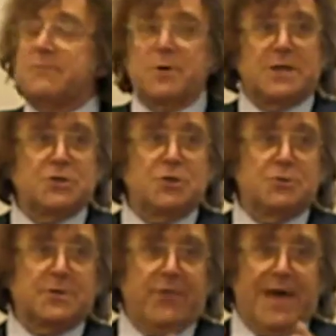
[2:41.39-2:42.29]
if we could
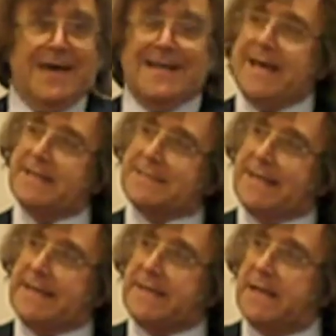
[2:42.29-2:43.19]
use that as
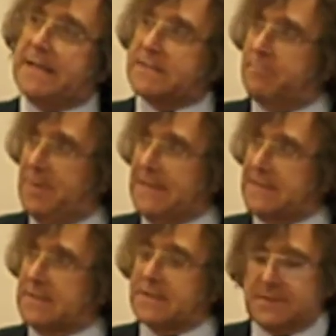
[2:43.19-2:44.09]
a
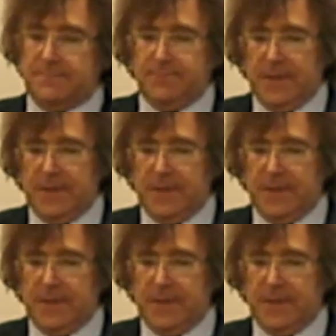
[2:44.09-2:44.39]
basis,